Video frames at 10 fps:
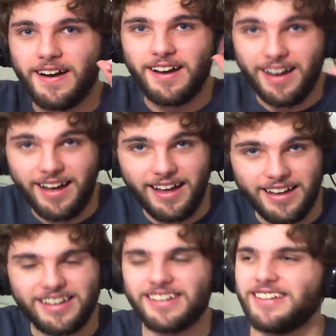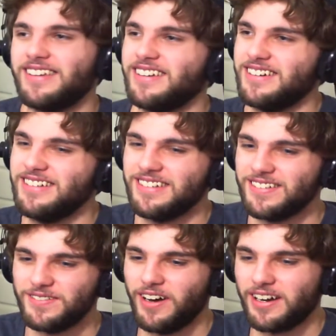Ha! You know?
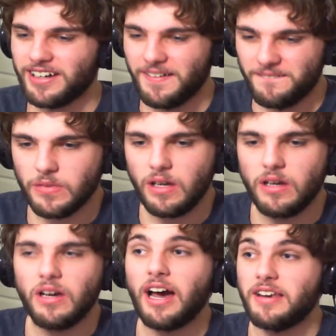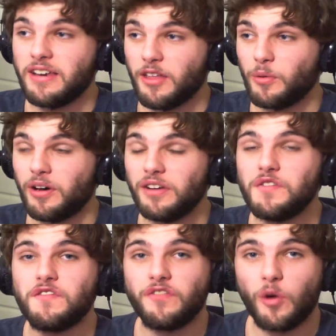Fuck. Another one.
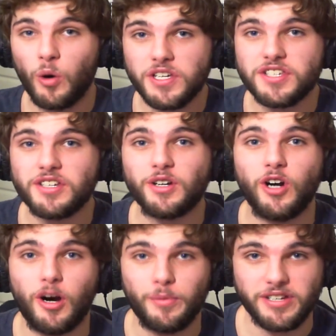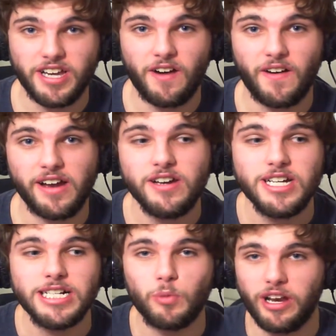Forced commentary
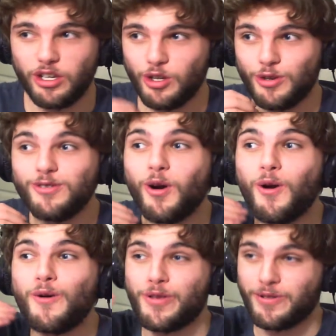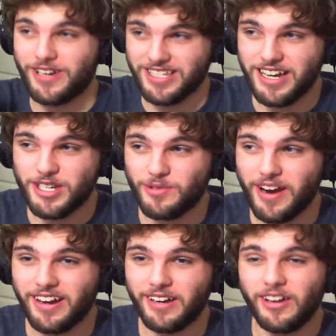when you know they're
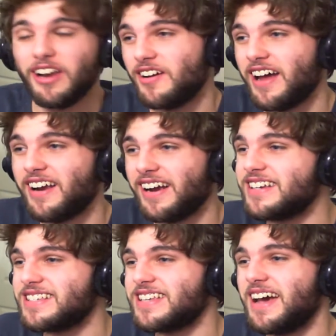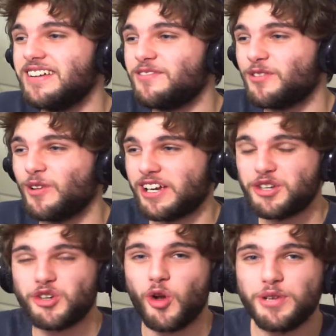exaggerating. I know, and I understand it for, like,
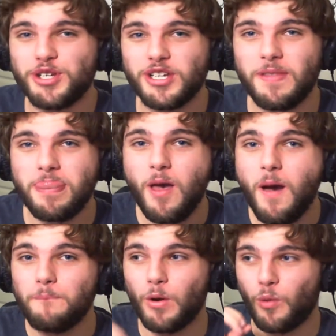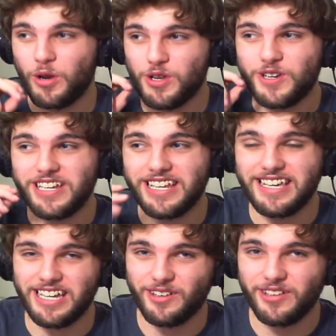showmanship, but when you can
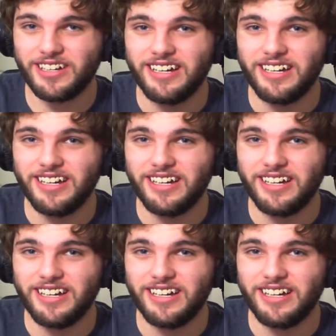hear it,